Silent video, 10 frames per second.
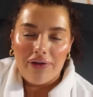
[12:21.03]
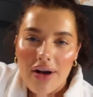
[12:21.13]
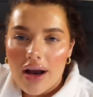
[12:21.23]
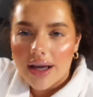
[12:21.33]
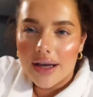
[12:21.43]
I feel
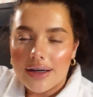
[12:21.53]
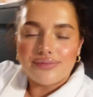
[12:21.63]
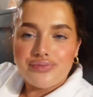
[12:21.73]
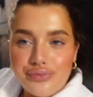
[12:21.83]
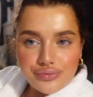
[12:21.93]
like
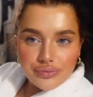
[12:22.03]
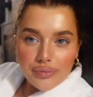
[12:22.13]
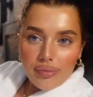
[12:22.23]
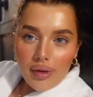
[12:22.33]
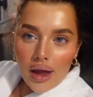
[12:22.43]

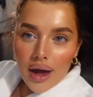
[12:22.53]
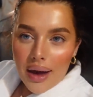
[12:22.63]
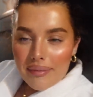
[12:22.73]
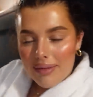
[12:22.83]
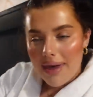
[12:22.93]

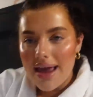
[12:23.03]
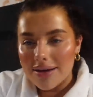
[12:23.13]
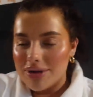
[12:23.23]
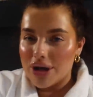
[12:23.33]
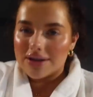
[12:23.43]
my
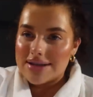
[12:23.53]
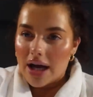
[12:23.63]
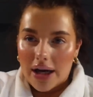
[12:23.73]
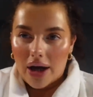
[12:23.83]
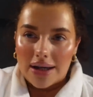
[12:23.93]
makeup looks
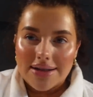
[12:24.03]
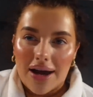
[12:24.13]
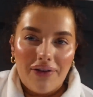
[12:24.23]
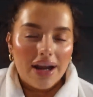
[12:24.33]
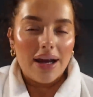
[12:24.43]
kind of nice
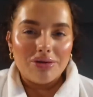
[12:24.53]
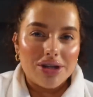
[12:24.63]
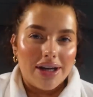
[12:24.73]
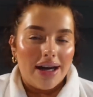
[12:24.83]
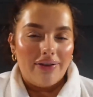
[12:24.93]
I feel like I'm just
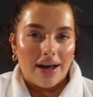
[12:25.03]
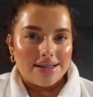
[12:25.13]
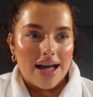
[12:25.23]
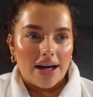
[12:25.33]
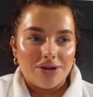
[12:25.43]
gonna leave it as
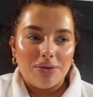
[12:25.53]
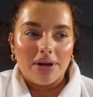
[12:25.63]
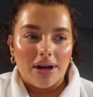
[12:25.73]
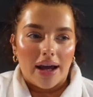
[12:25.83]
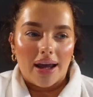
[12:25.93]
that I don't want
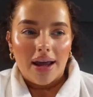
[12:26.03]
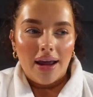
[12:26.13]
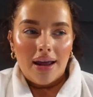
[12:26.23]
to like